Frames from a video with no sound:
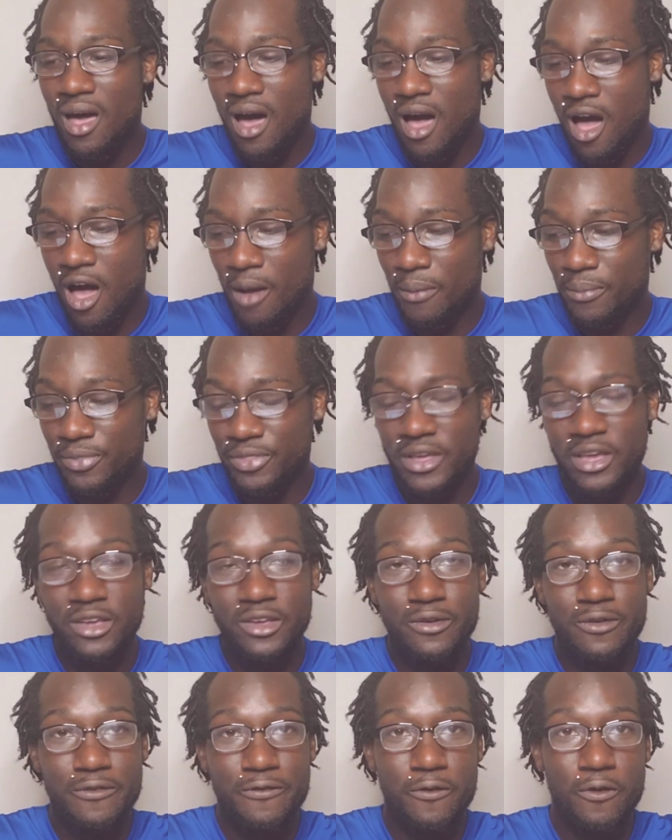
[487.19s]
Thank
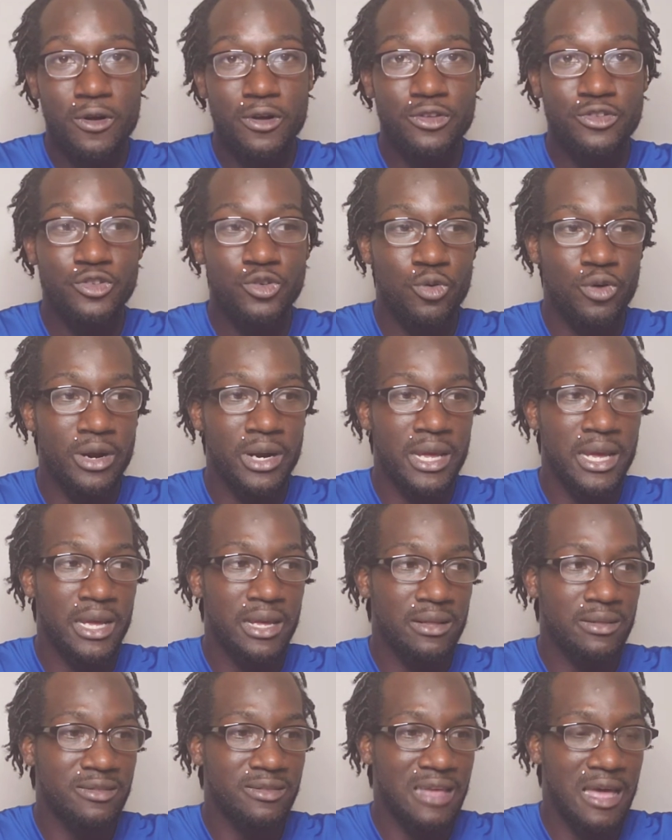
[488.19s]
you for
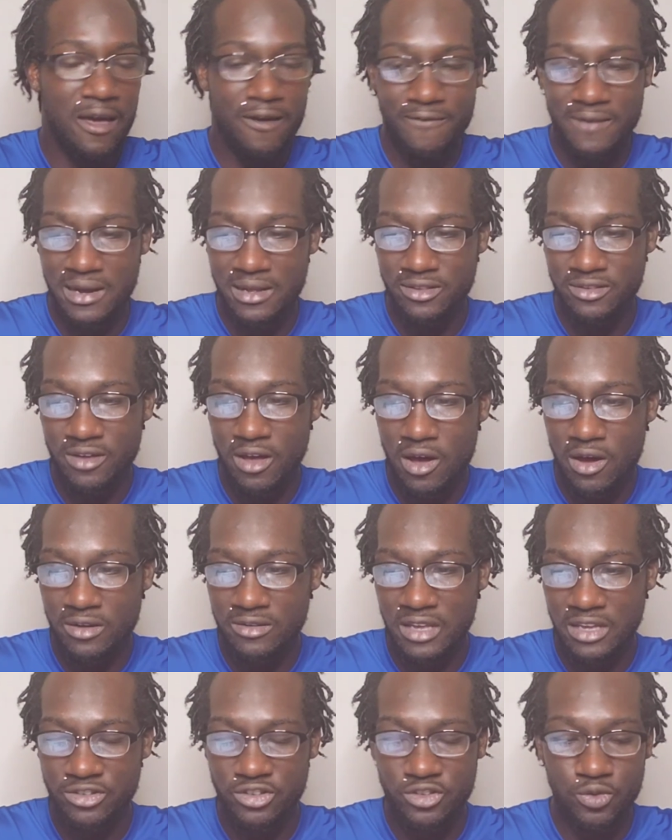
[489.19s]
joining Talvon Talks.
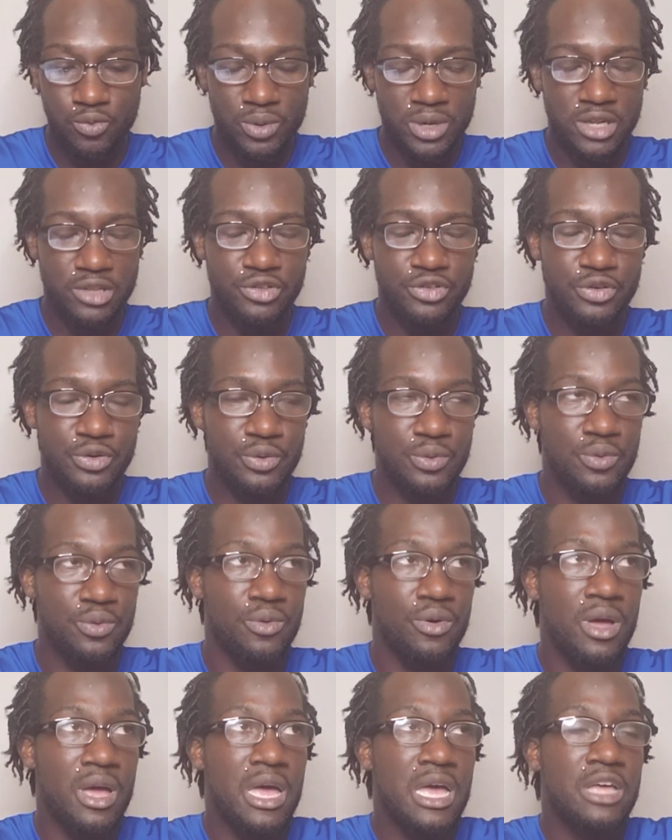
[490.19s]
I just wanted
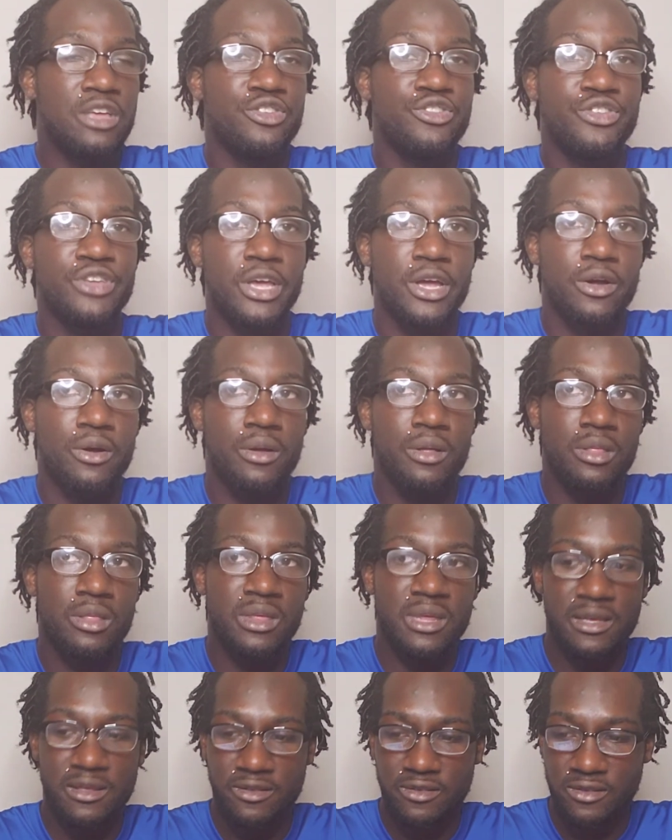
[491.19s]
to share
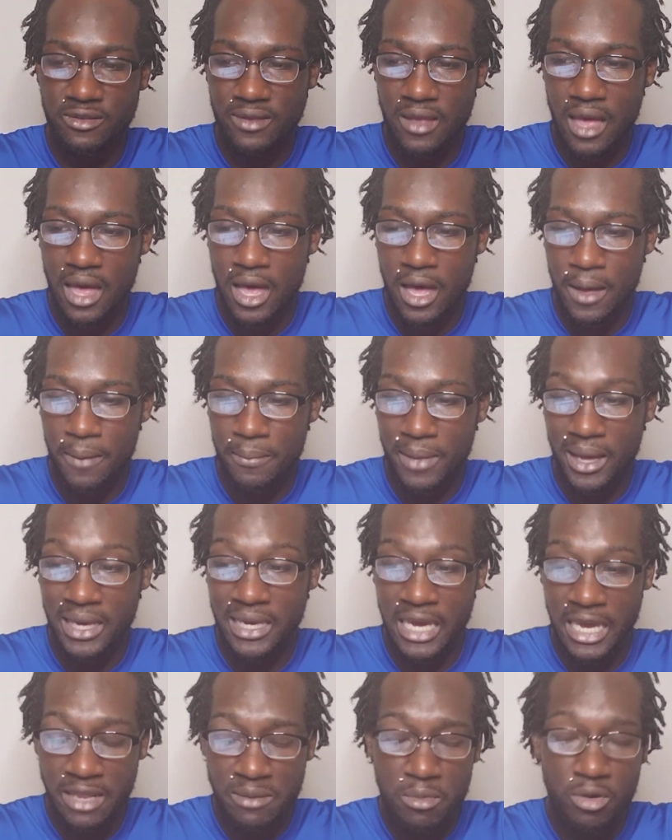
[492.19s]
this.
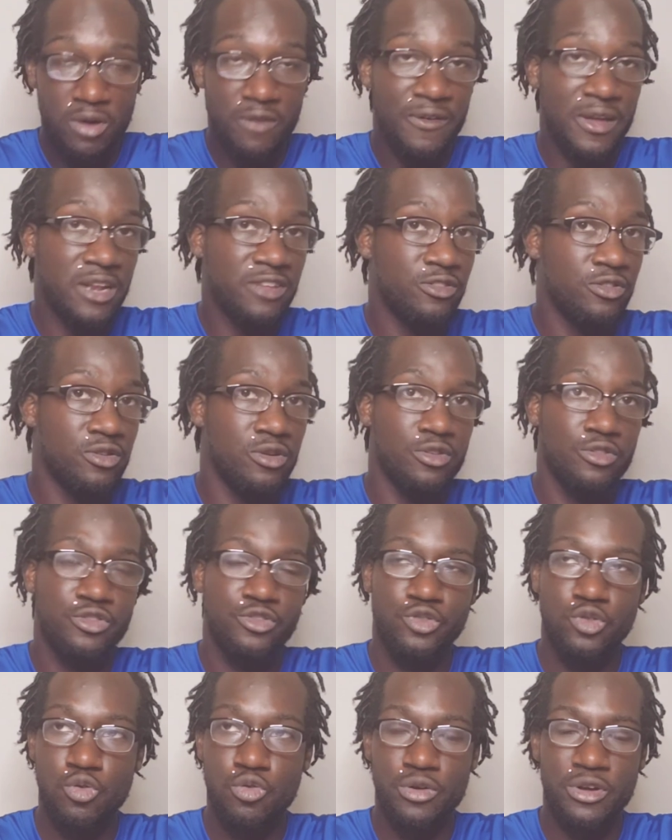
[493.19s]
Again, motivational
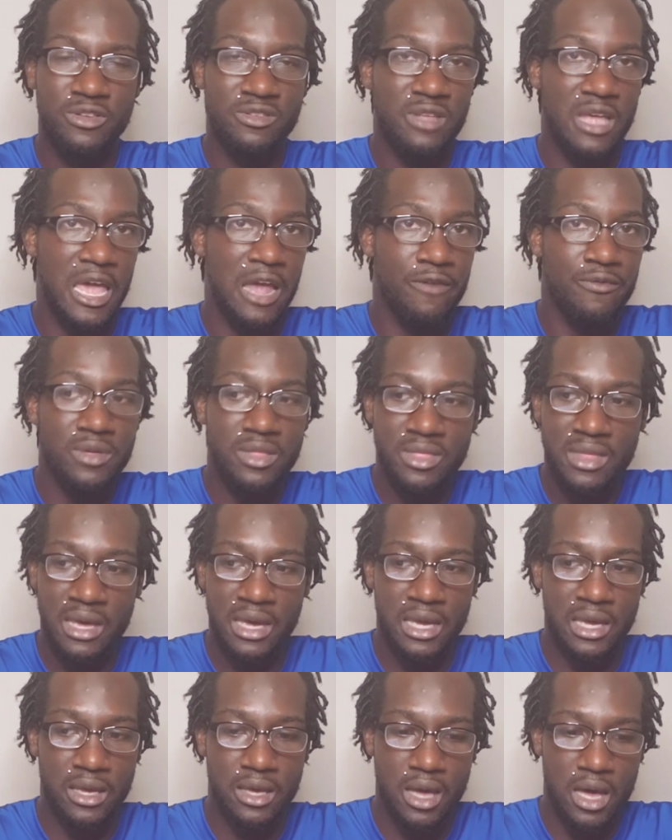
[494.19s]
stories,
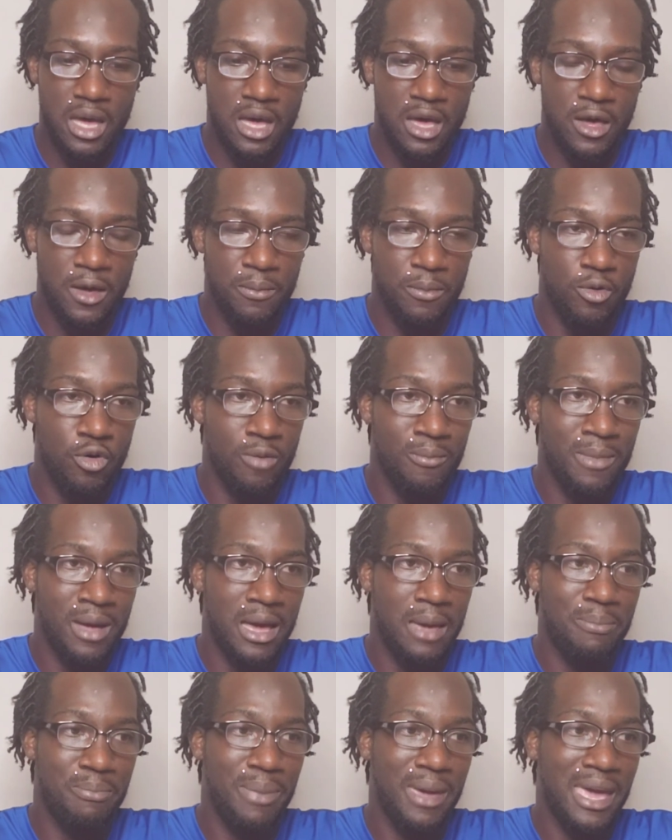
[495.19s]
everything on
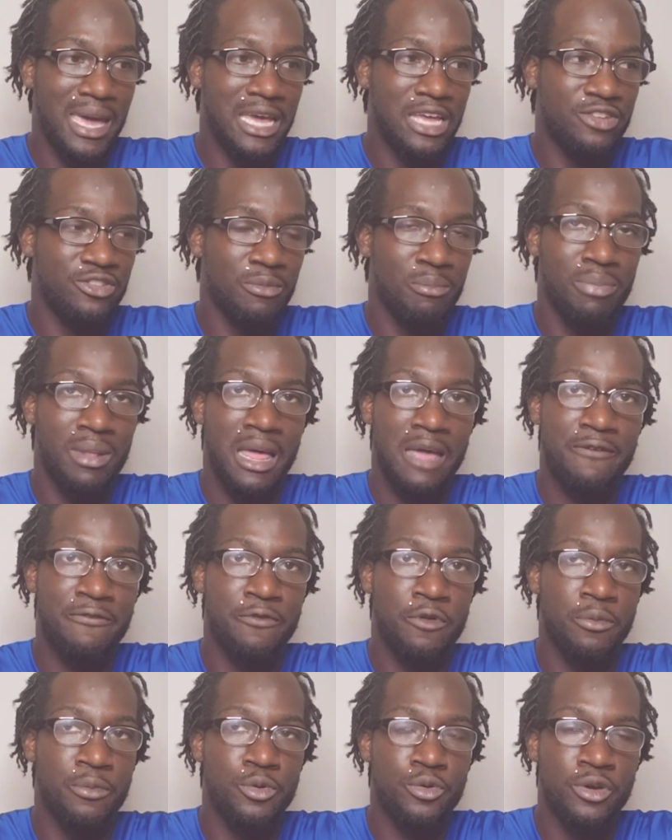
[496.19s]
my page and
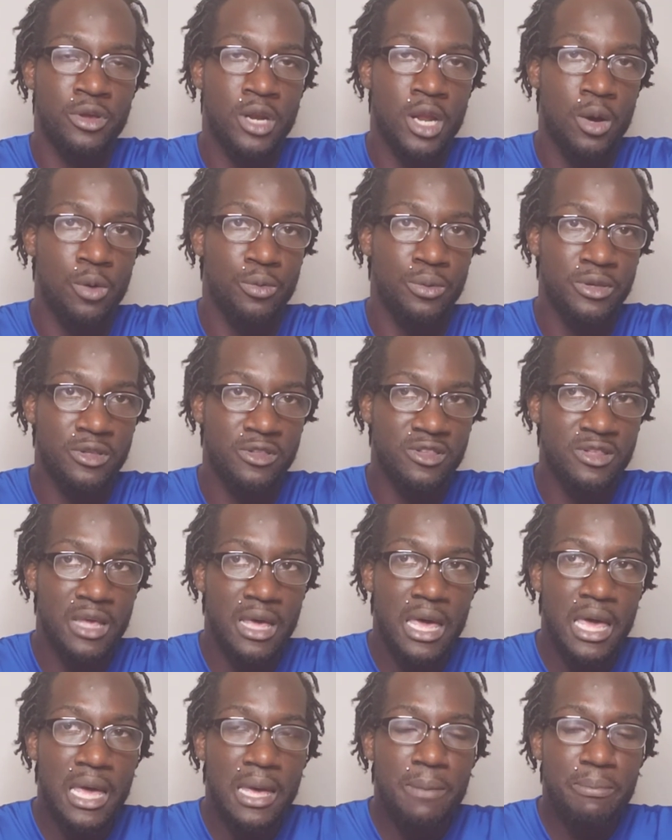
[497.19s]
platform. You can always
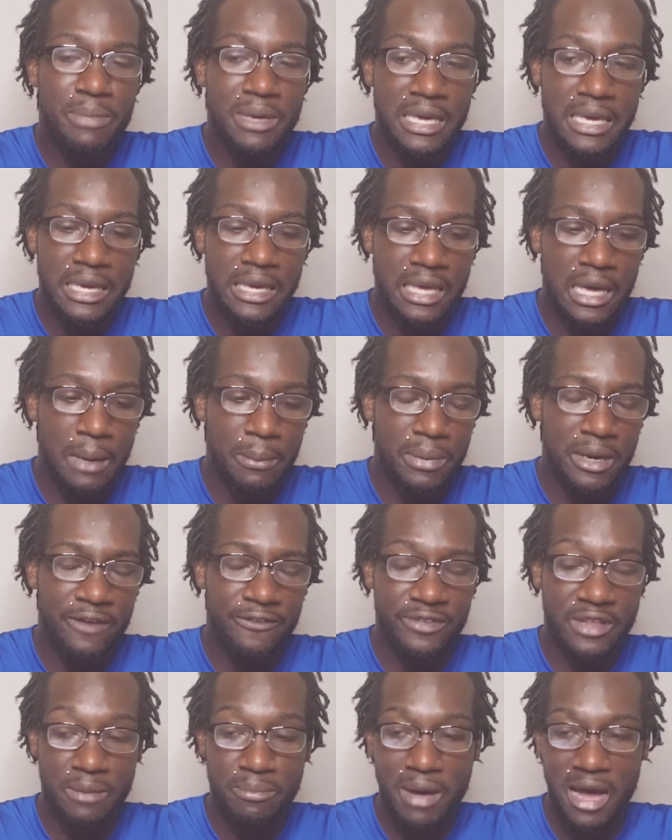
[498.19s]
be
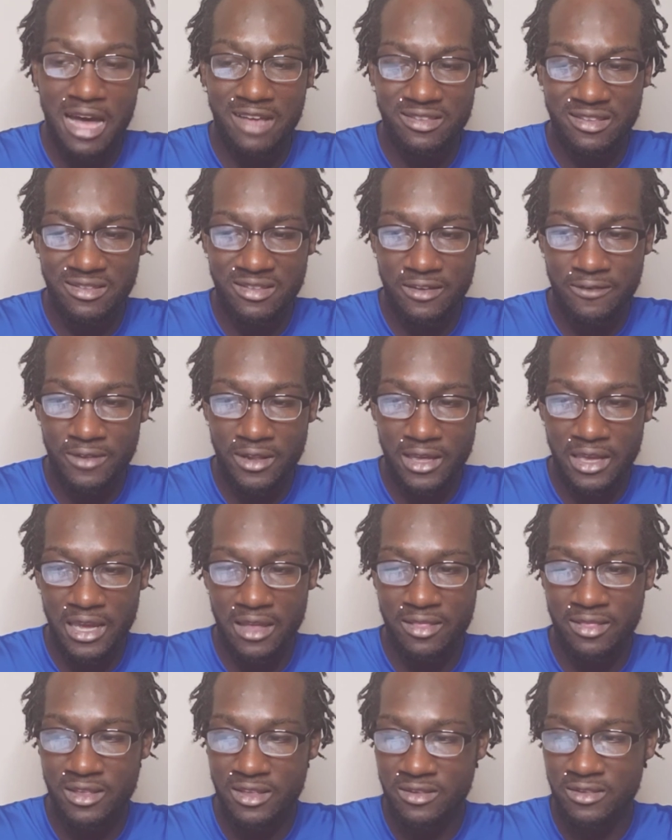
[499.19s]
uplifted positively.
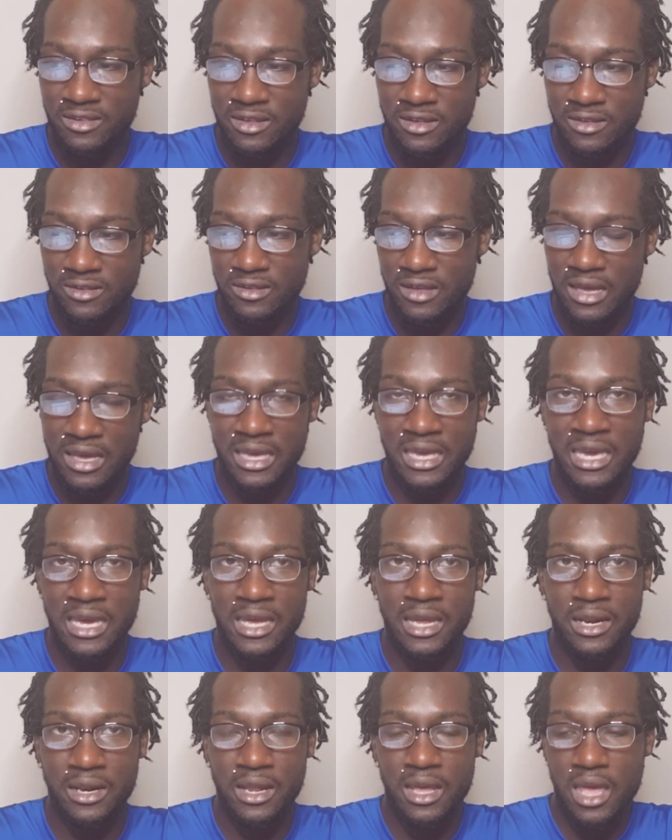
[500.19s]
And this is,
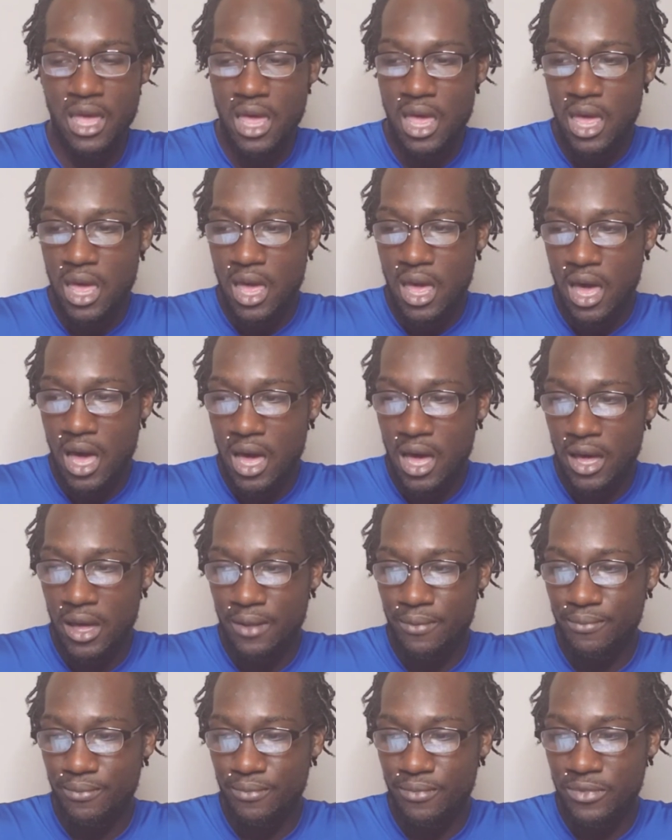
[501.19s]
again,
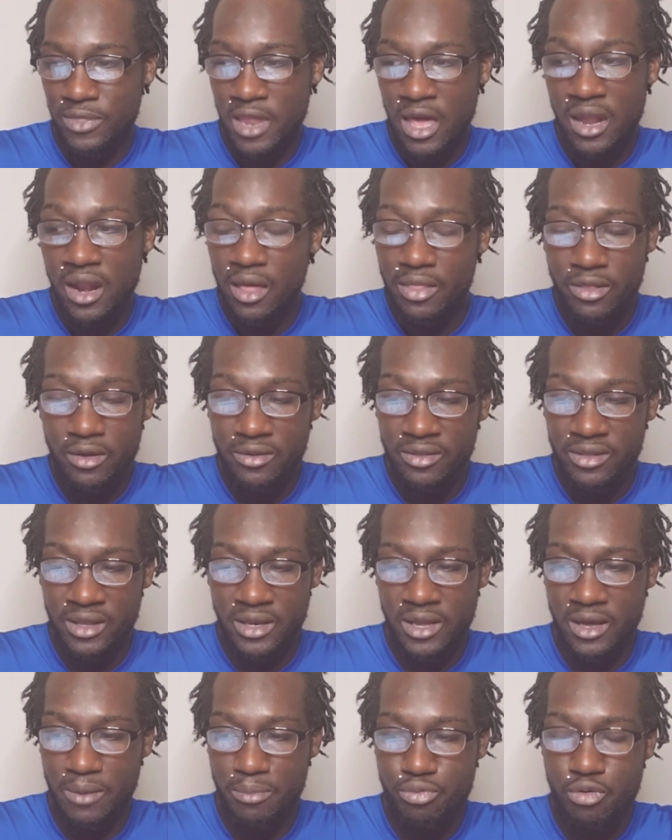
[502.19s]
none other
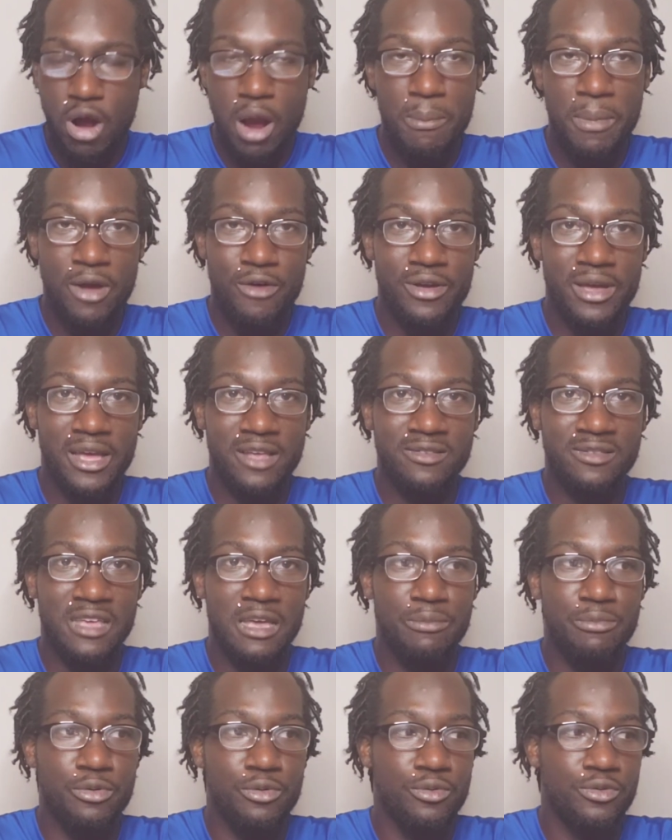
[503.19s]
than a primary
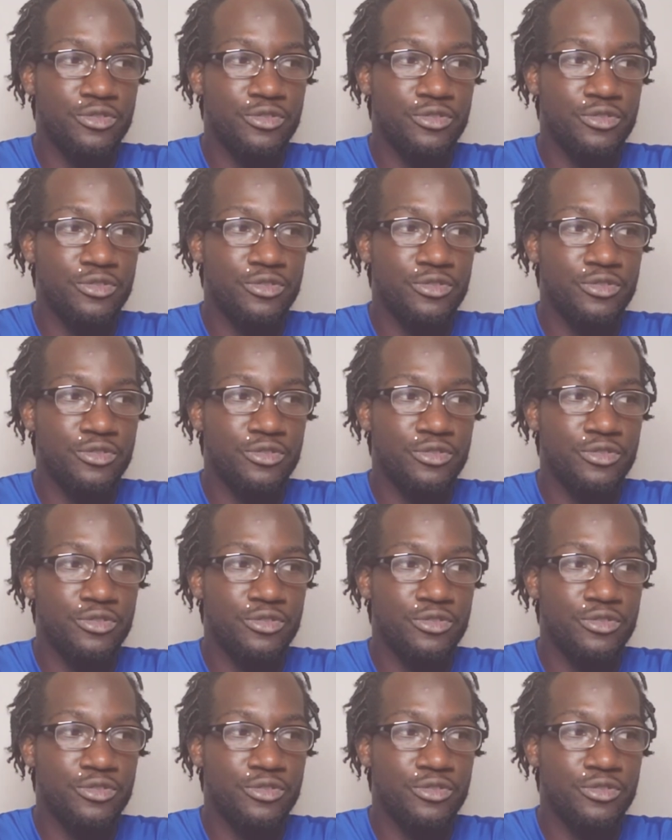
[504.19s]
example.